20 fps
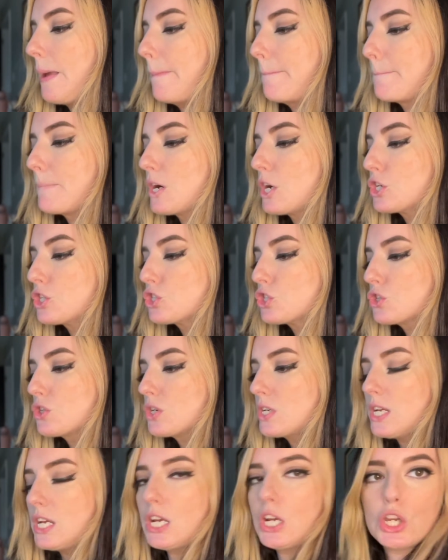
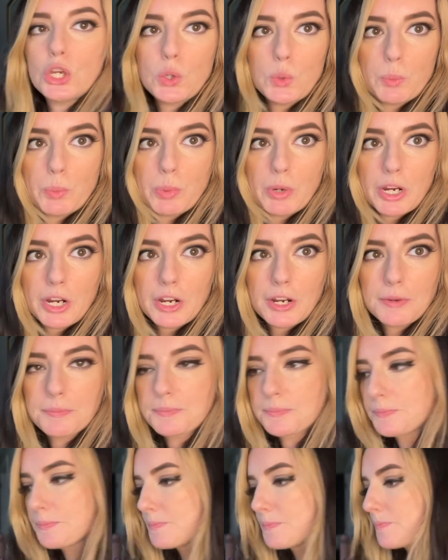Marjorie Cooper.
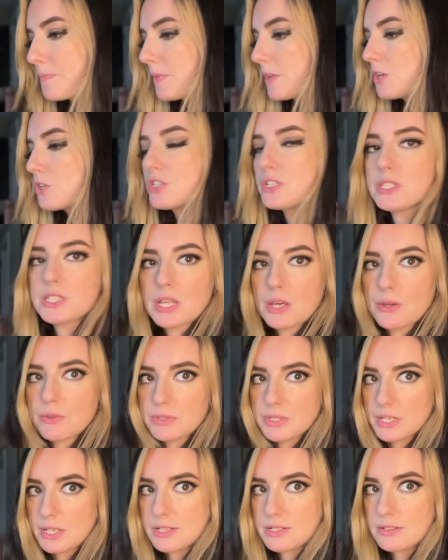She sounds
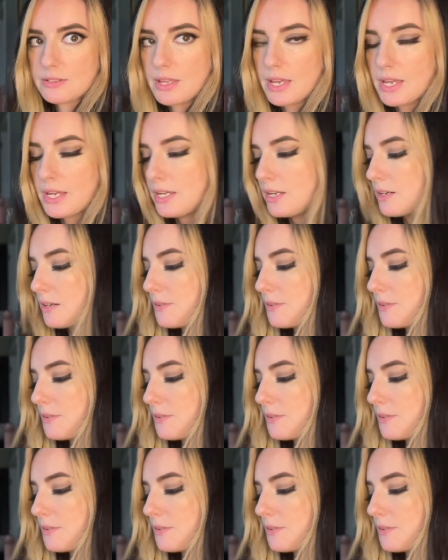like a delight.